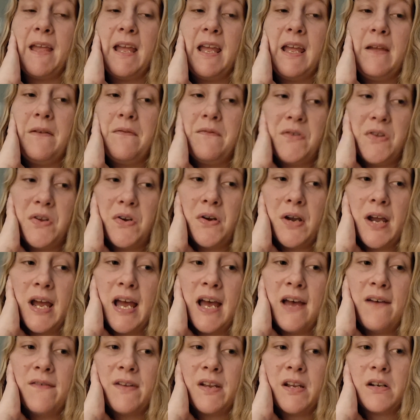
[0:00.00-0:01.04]
If you're
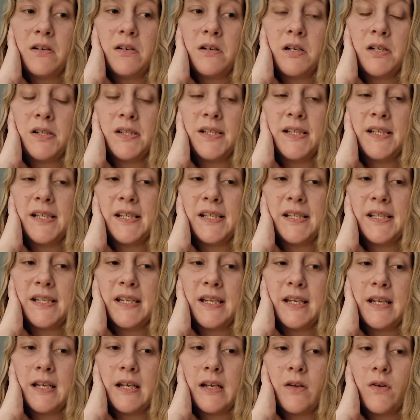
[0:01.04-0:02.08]
having a
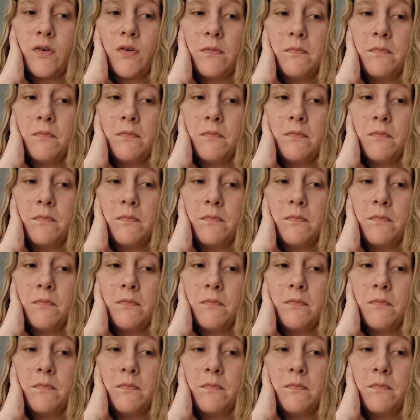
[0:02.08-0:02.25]
narcissistic,